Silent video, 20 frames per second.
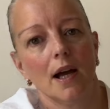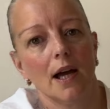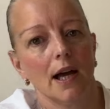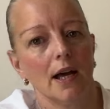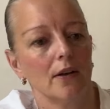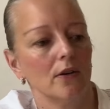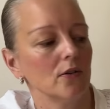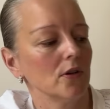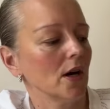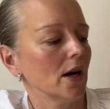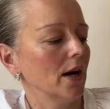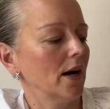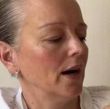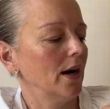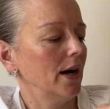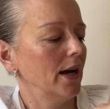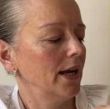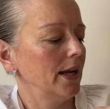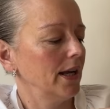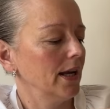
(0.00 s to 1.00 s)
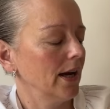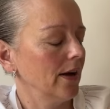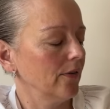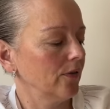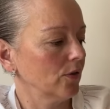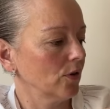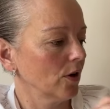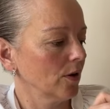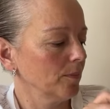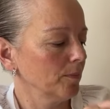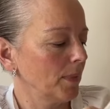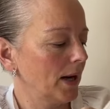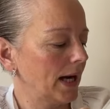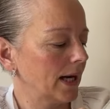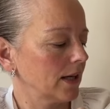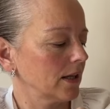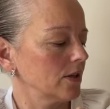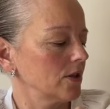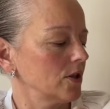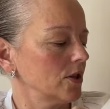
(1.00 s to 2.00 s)
And I have gone
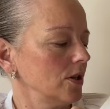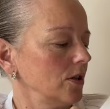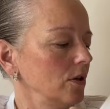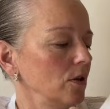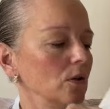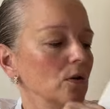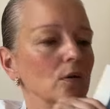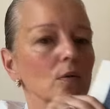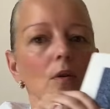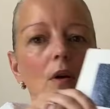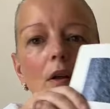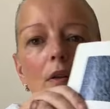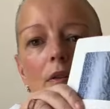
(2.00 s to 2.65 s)
back to